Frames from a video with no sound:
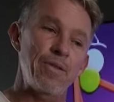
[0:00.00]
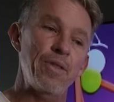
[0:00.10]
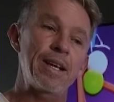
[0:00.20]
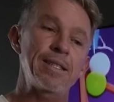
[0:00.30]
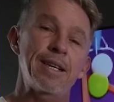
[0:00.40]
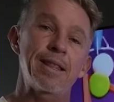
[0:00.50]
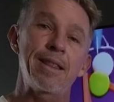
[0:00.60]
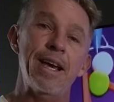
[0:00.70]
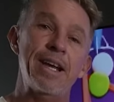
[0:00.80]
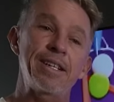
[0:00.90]
thinks that
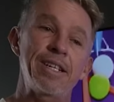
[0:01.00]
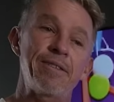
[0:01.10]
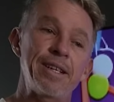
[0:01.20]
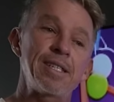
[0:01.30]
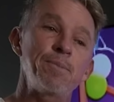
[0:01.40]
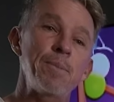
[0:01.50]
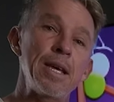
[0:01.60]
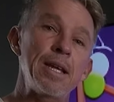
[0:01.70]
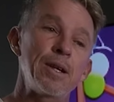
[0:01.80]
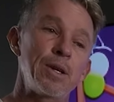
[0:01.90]
they could generate
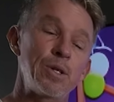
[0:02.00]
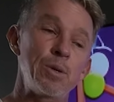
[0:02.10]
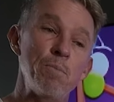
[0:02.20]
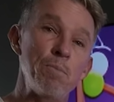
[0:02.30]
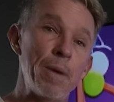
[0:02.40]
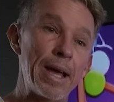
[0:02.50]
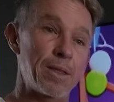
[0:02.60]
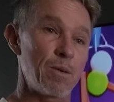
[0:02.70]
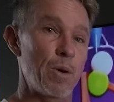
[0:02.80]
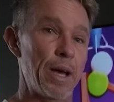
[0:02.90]
speed to make
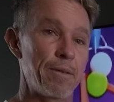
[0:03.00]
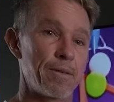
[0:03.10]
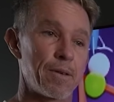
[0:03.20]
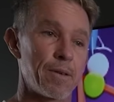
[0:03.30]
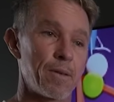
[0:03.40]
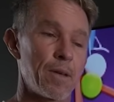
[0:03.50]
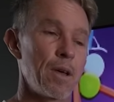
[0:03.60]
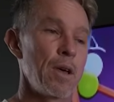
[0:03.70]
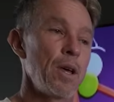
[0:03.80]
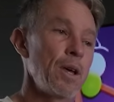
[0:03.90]
the wave.
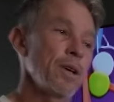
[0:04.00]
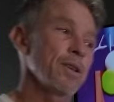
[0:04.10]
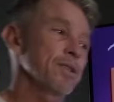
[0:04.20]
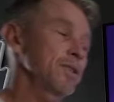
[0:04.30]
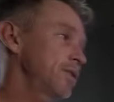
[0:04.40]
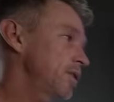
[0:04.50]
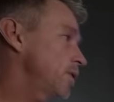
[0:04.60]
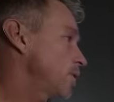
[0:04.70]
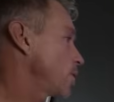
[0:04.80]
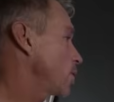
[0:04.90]
So